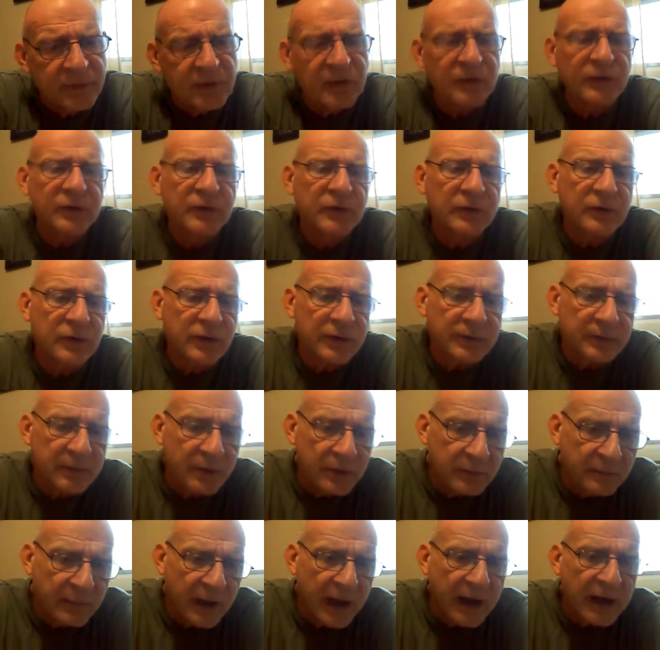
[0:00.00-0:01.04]
that
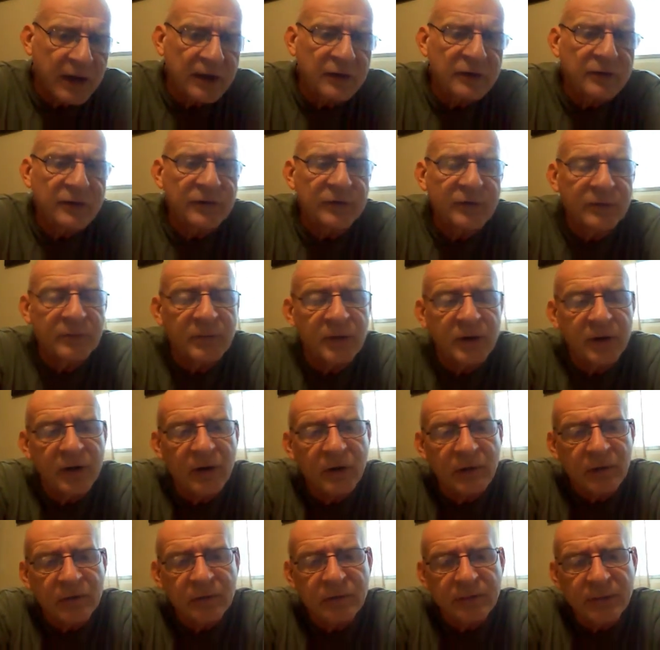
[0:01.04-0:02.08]
throw back to some of
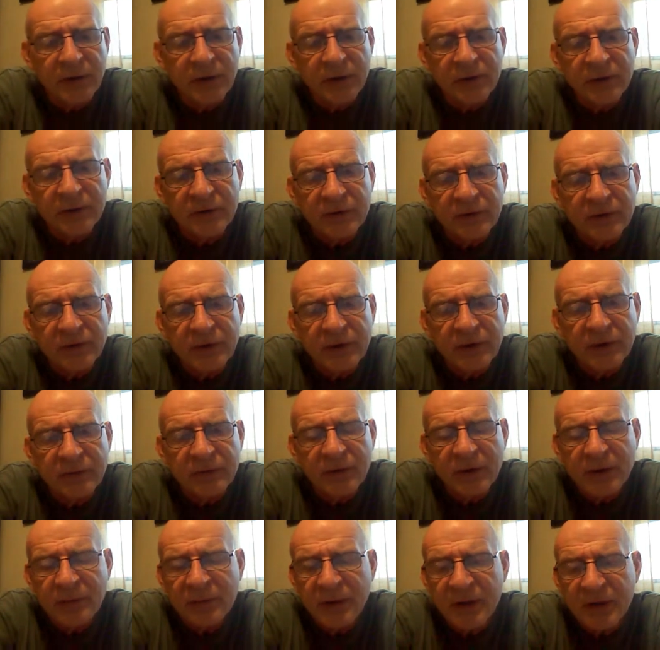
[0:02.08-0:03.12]
the old poetry
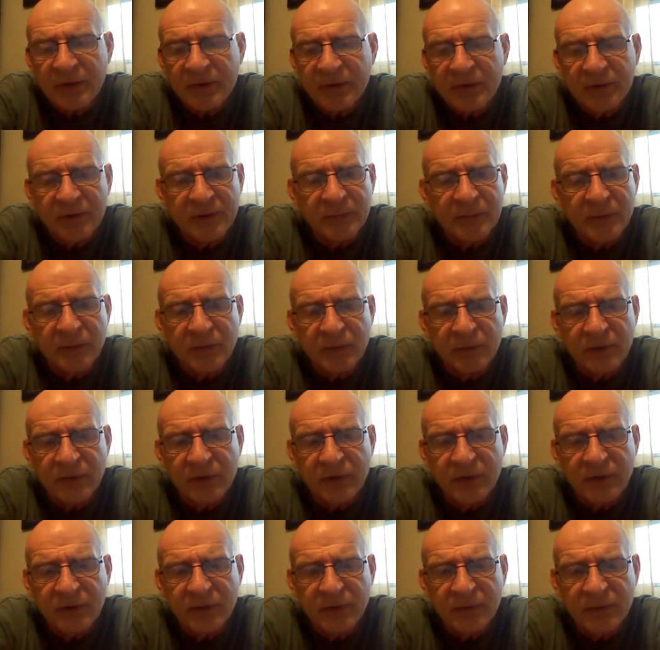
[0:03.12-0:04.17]
and romances, but
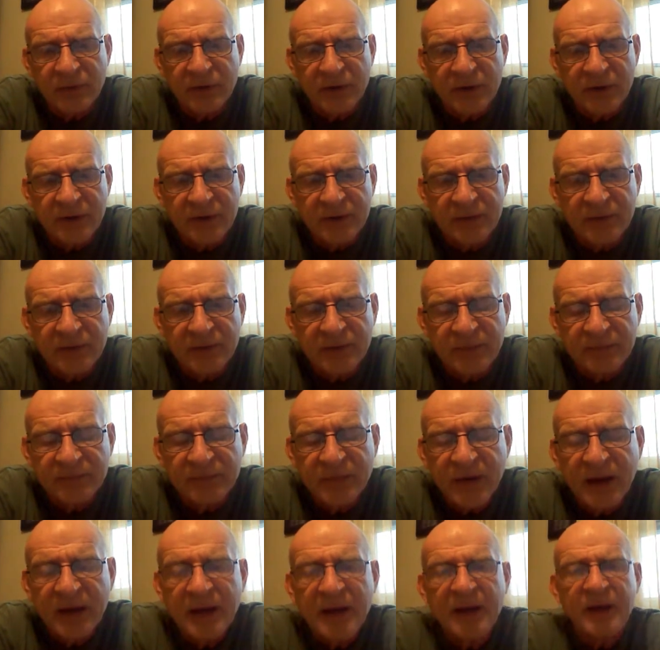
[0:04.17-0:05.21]
with these
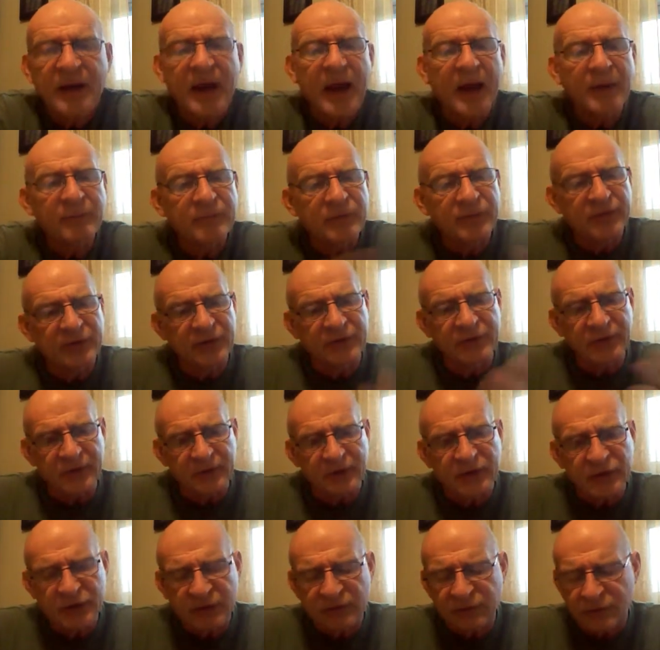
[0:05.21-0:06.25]
emphasis
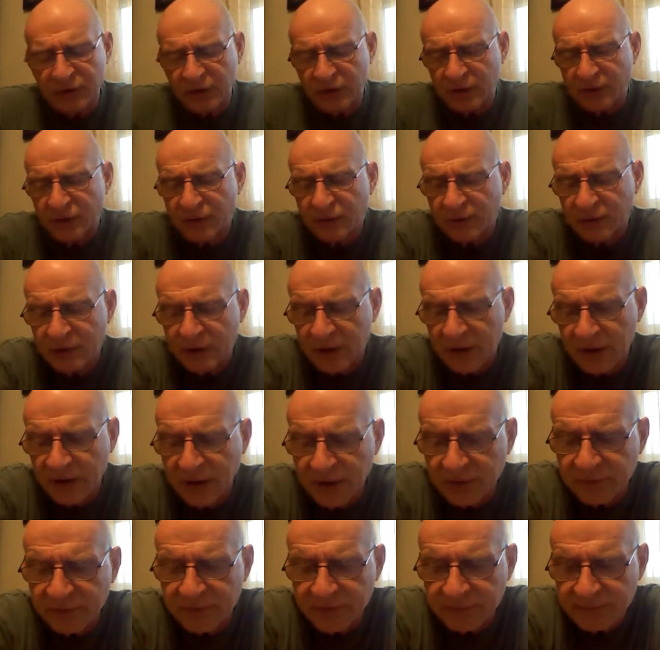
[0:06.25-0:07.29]
on the chivalry and the courtly
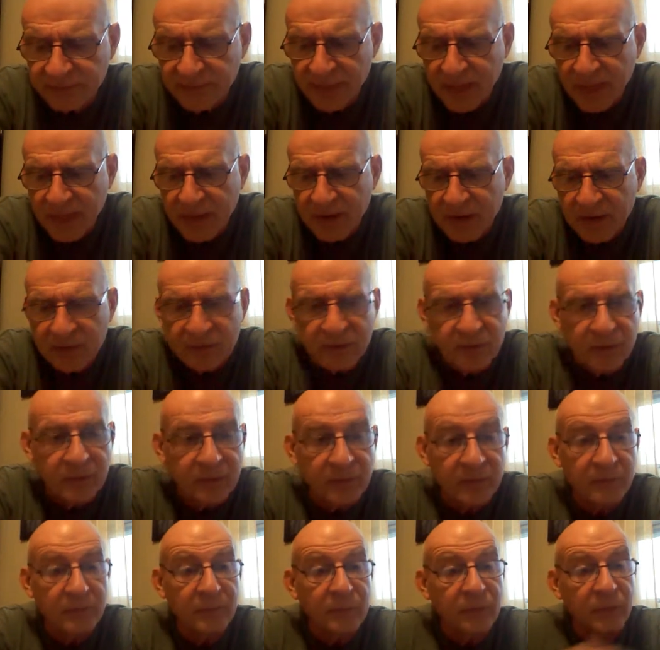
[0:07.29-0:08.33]
love, with
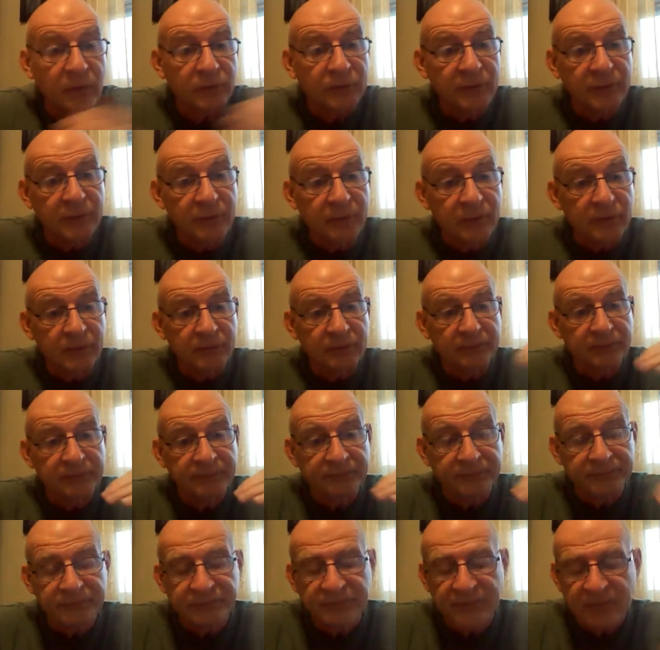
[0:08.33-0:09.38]
all the multiple
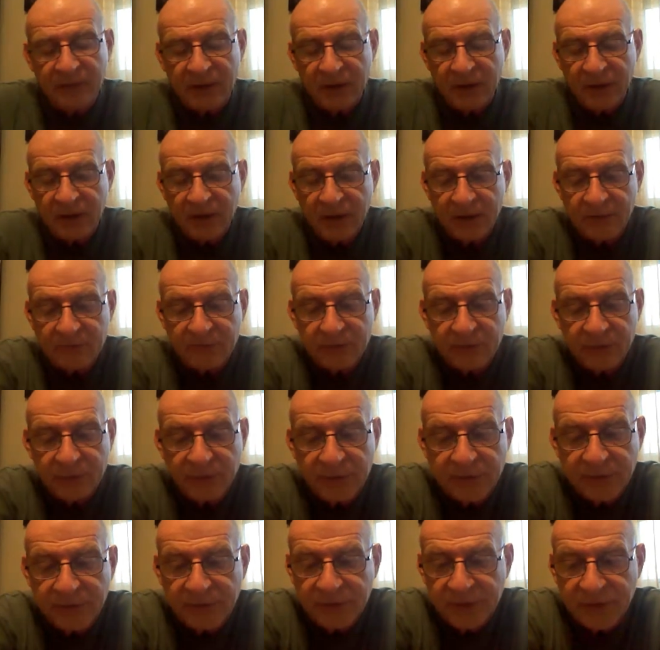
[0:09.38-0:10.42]

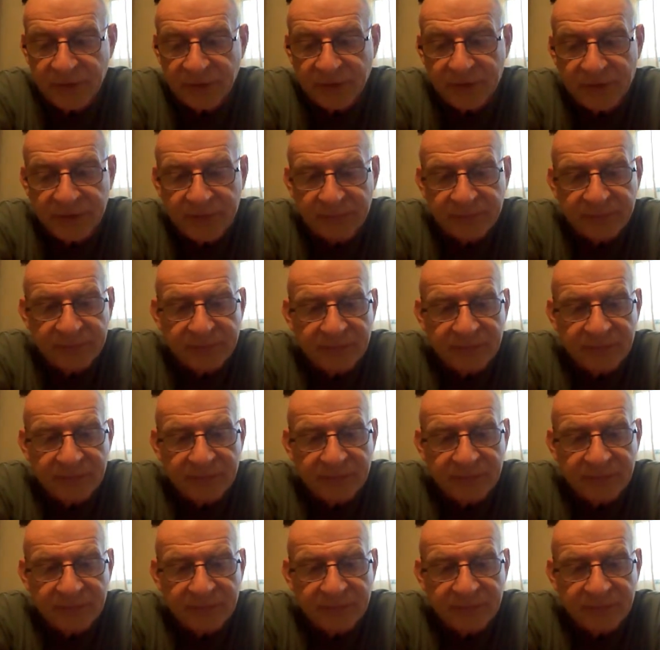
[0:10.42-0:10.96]
influences.